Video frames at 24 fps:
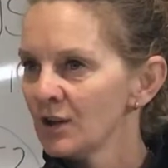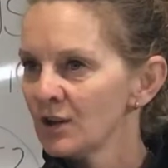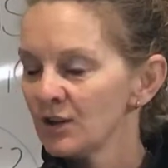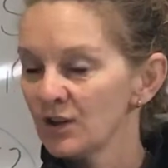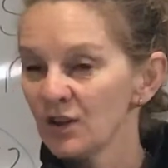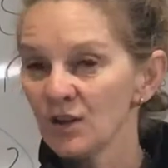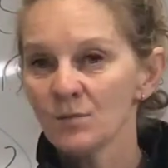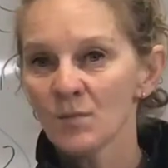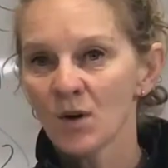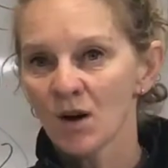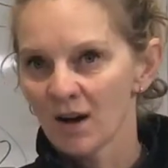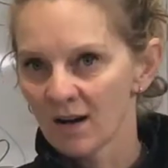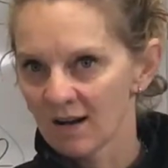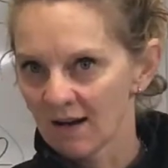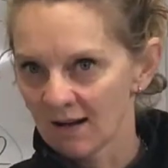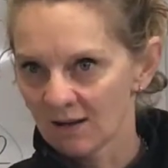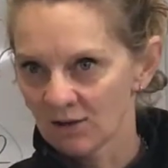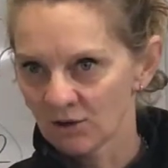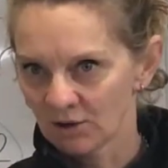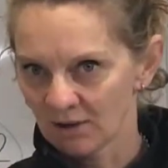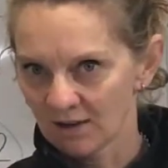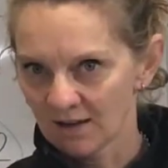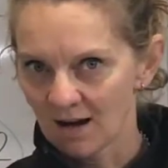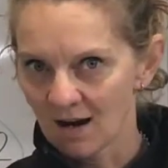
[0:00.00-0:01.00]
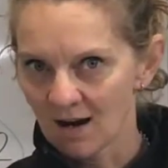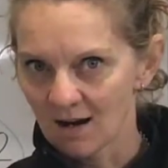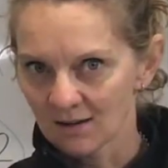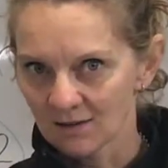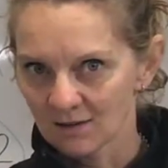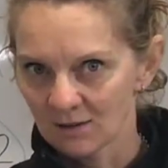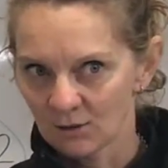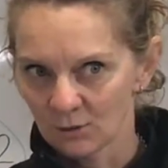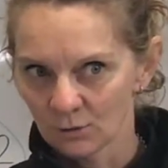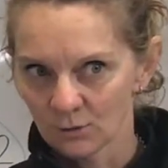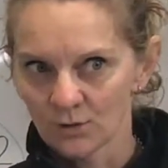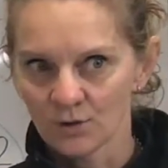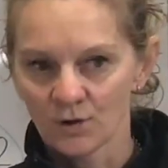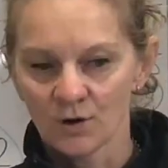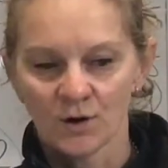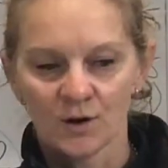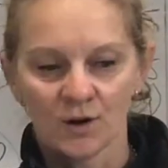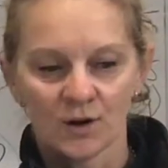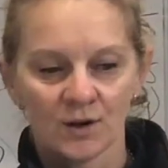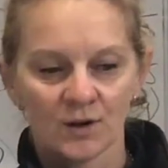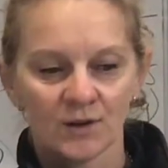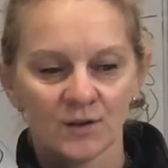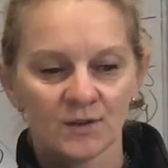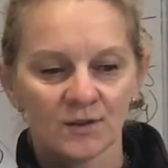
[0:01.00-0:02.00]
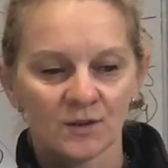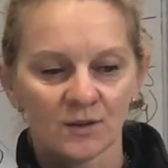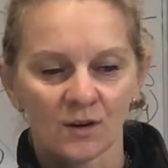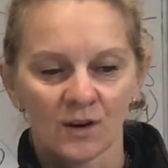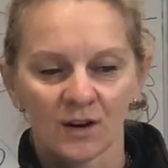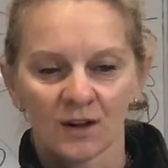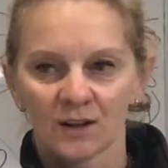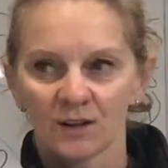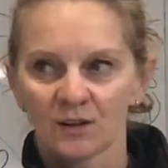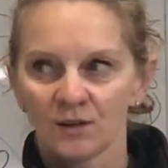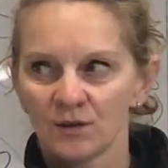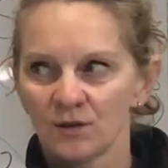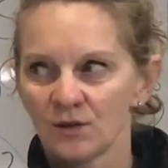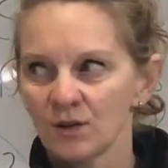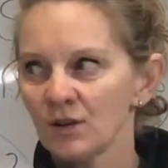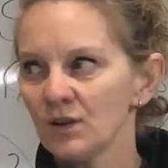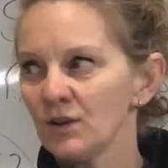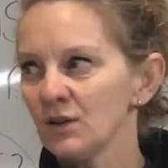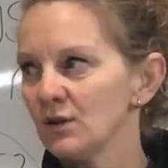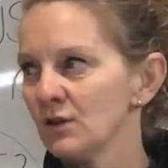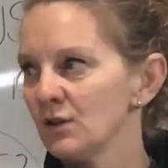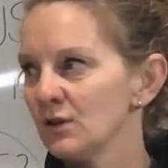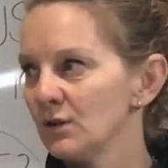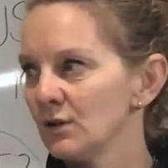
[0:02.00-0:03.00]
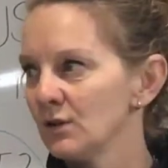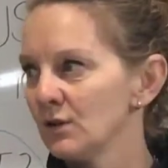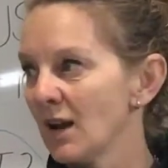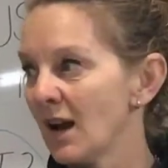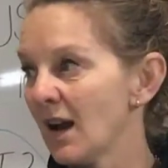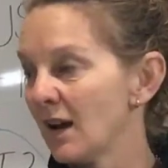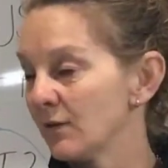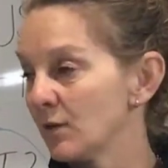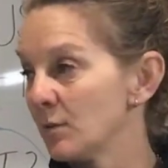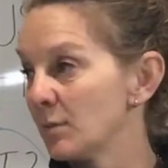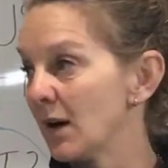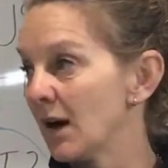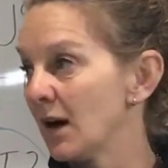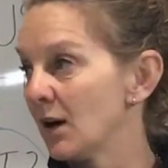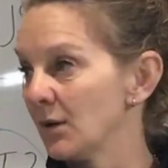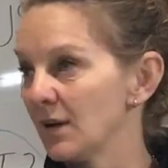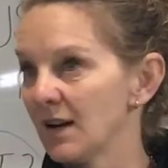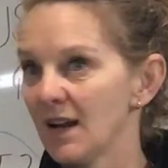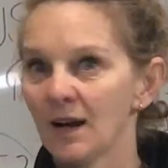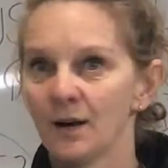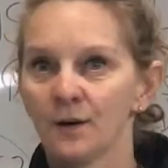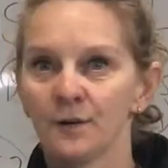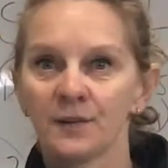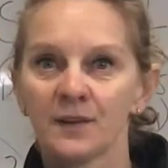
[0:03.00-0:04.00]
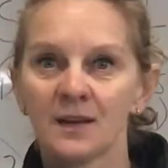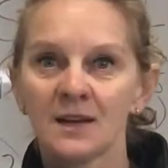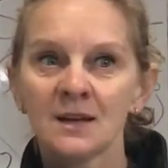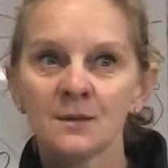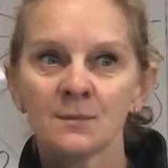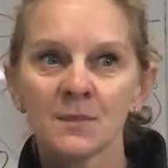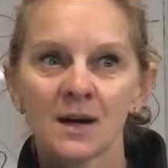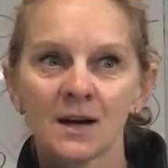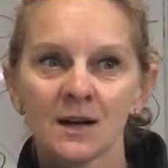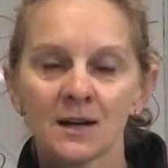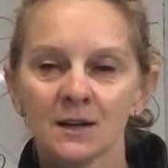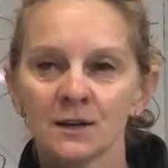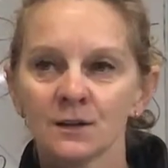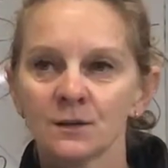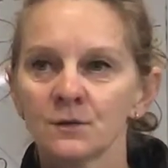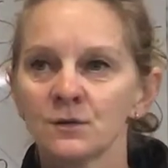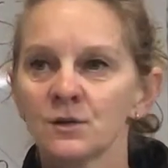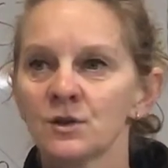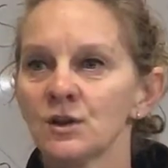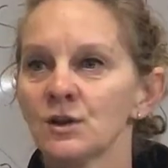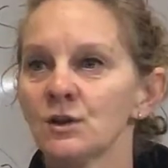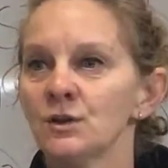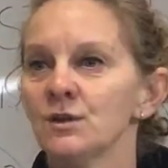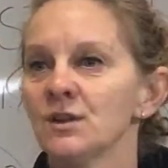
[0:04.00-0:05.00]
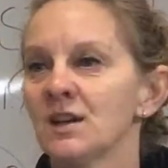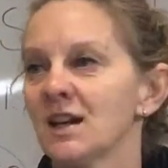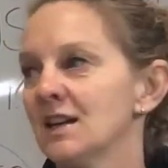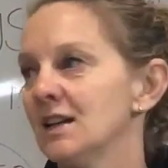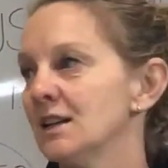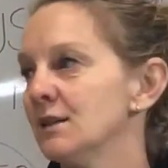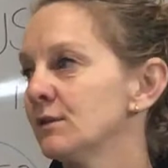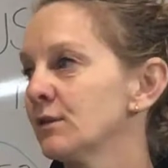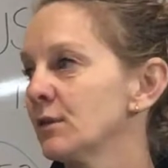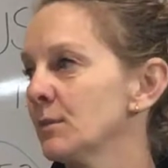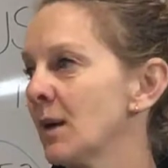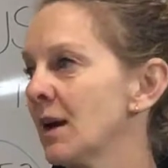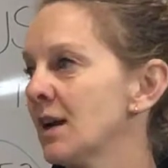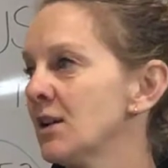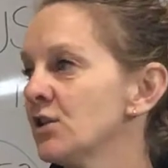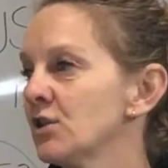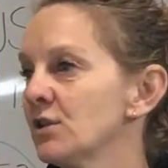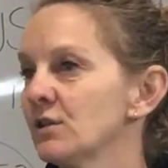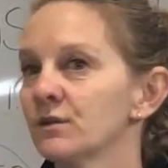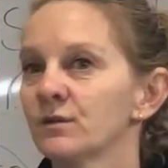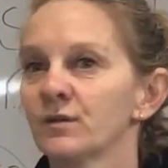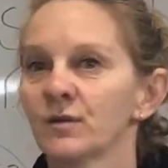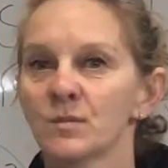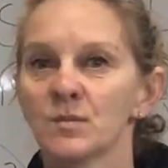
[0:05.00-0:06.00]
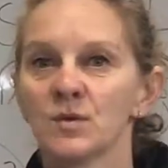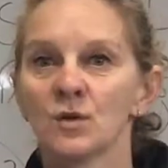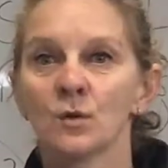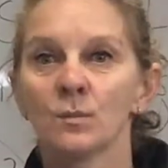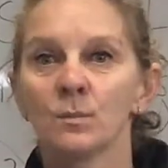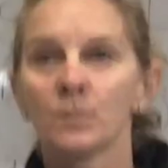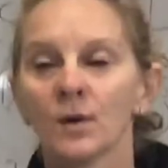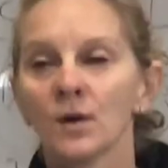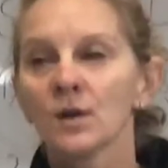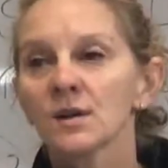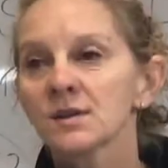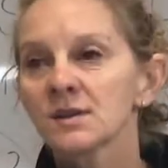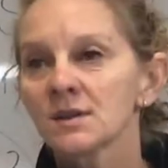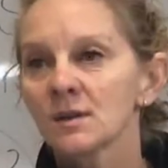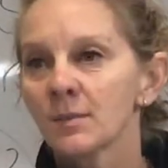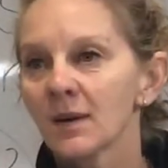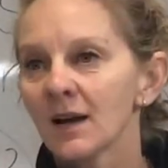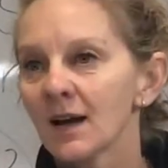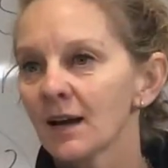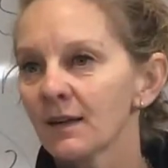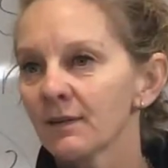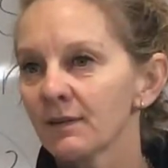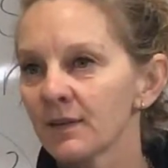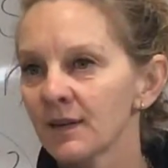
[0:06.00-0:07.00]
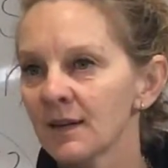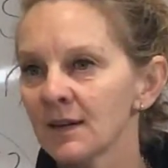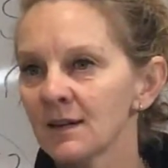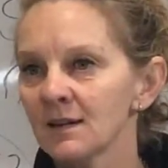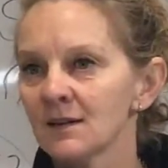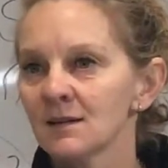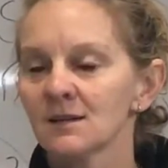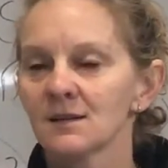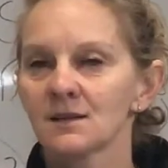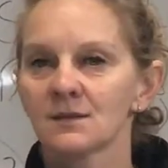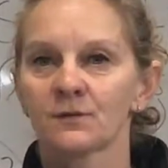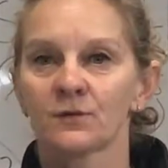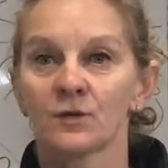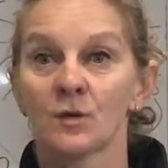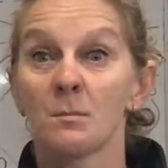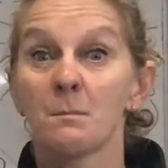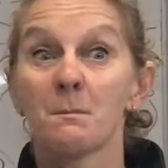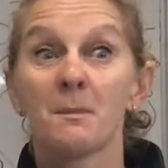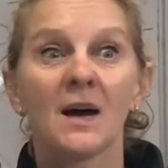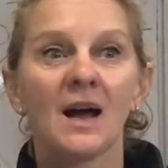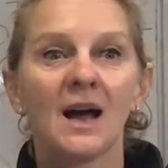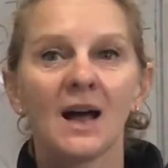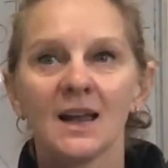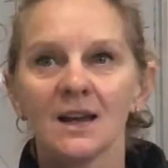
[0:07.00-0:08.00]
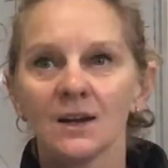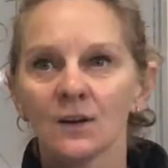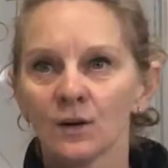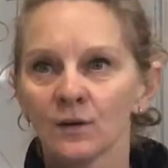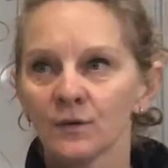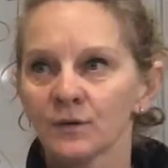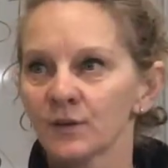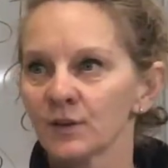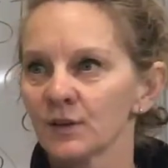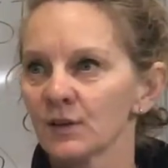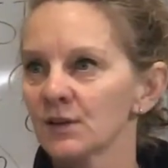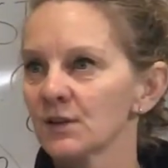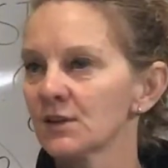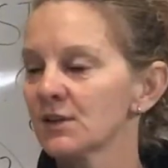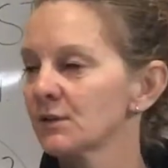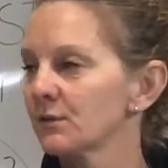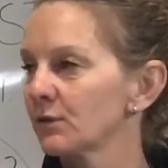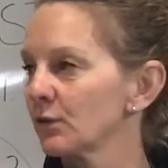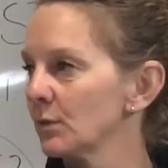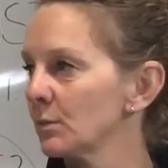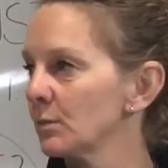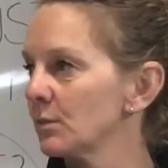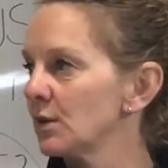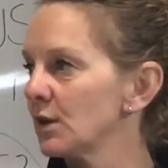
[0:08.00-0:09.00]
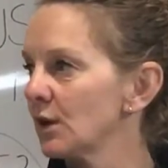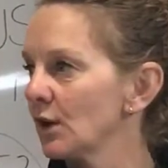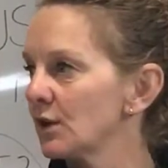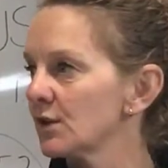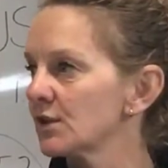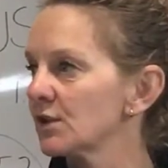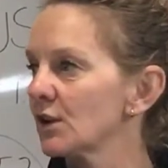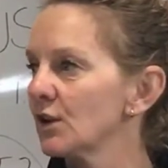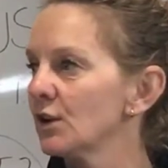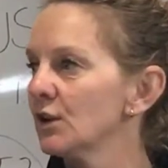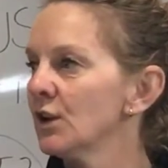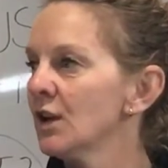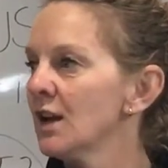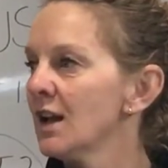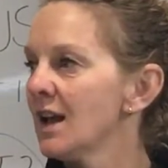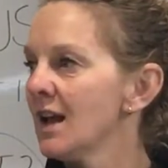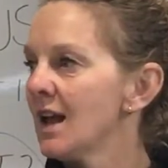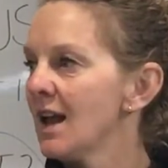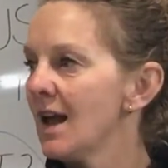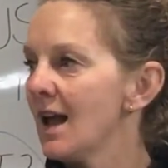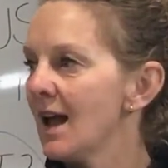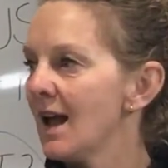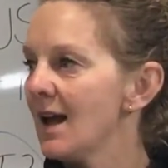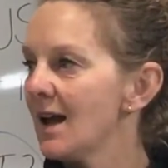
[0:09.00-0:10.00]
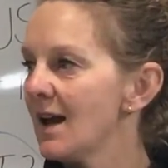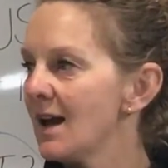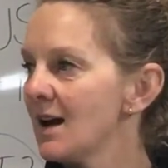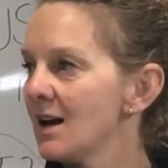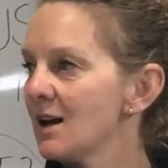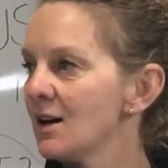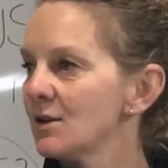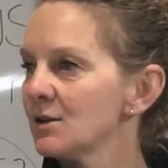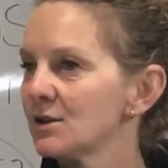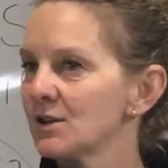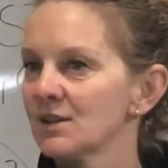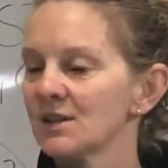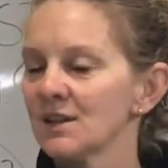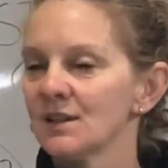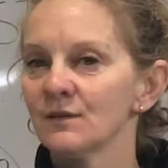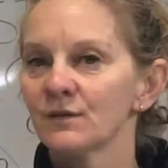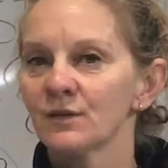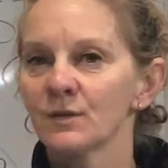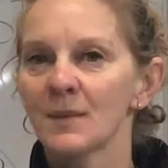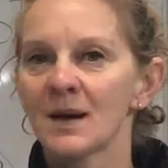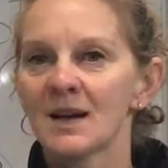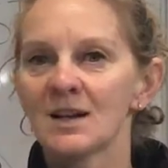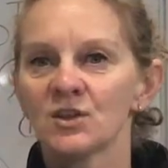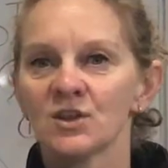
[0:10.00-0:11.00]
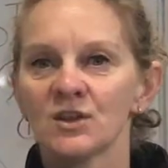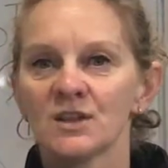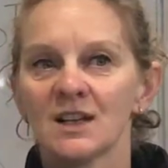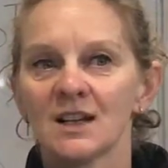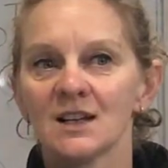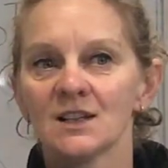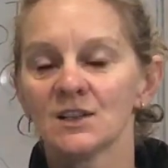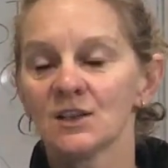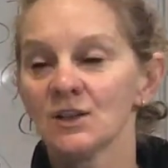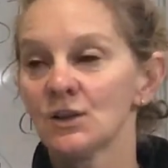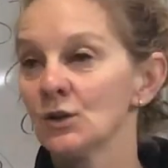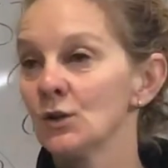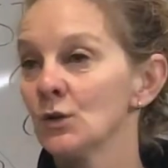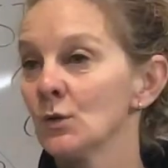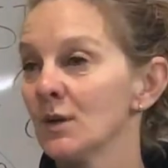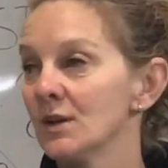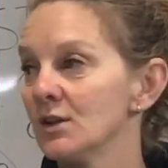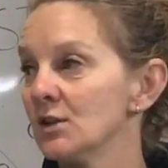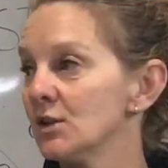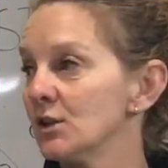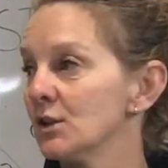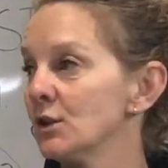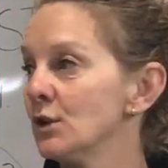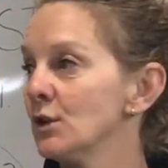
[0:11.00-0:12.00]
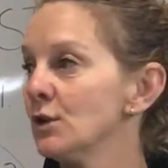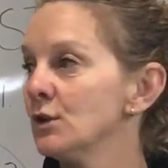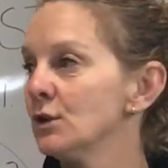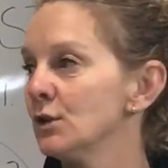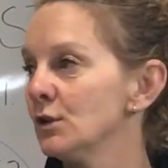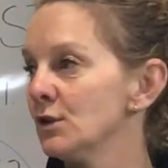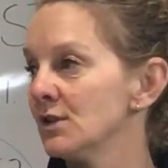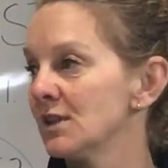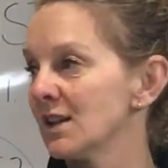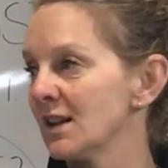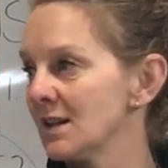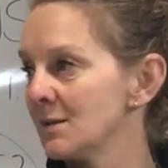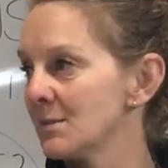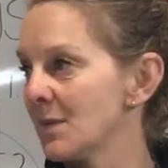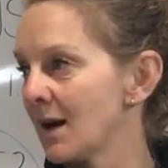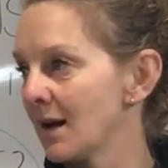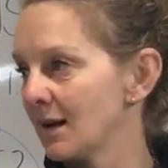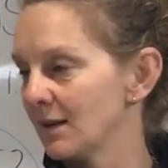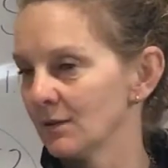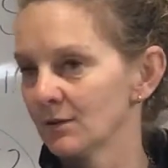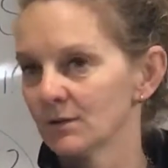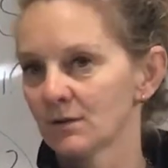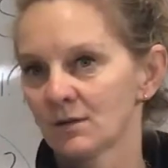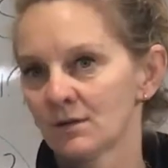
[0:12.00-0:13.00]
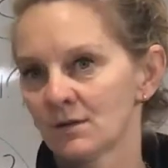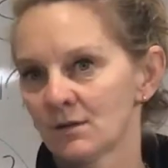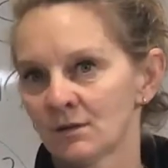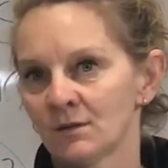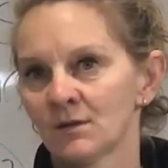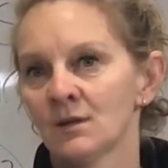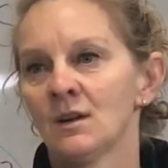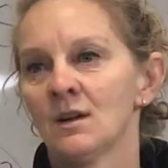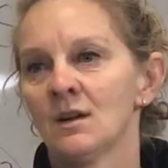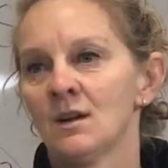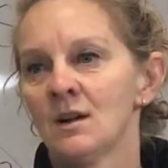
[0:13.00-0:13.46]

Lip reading: you might actually ask your nurse, do you have a Barwon Health email? Do you get information from your boss about things, from pay office, so how does information get to you, and do you use emails?